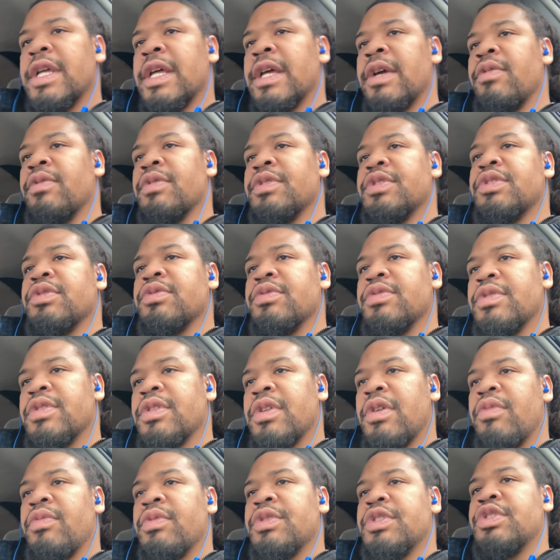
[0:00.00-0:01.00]
and what you you
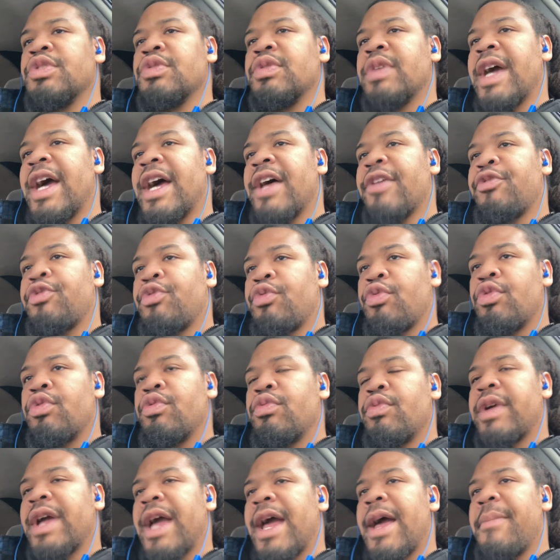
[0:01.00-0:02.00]
know what you got
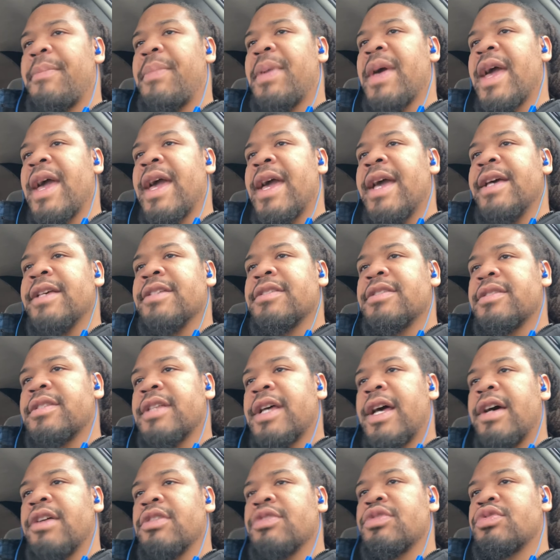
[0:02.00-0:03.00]
through got past
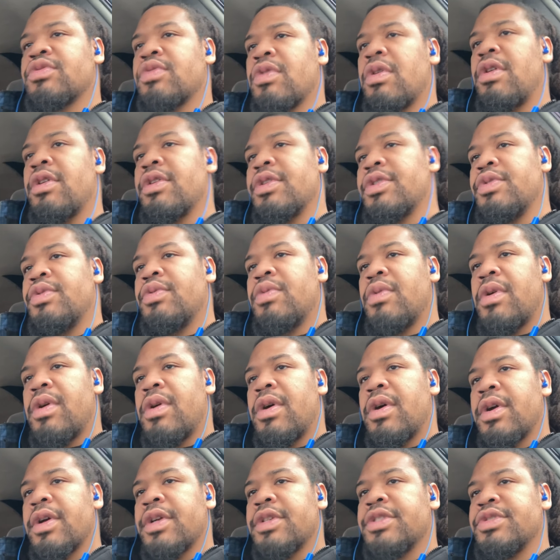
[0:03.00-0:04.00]
how strong you
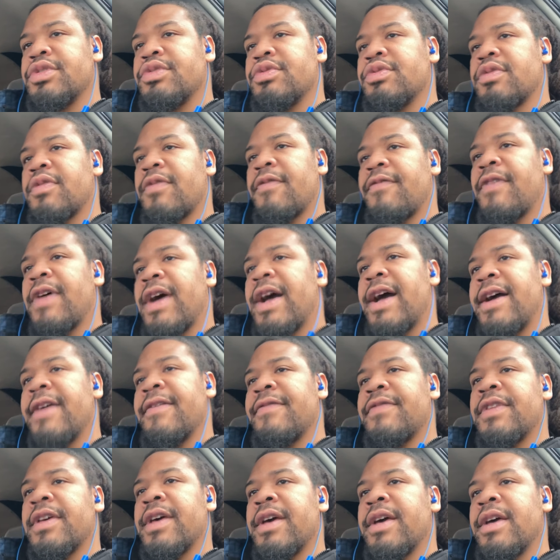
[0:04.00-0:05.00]
are because you
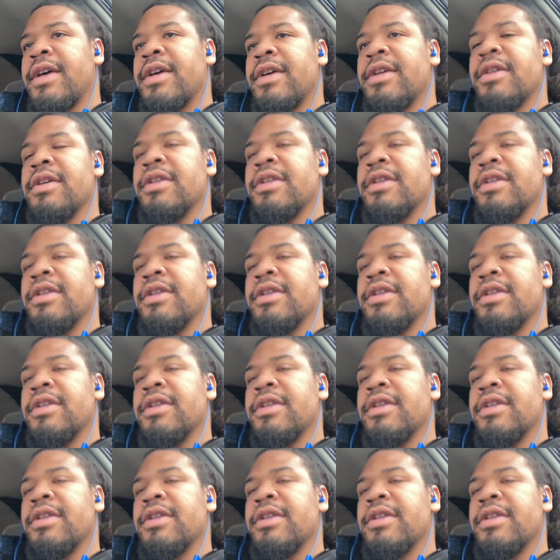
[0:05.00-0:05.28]
survived that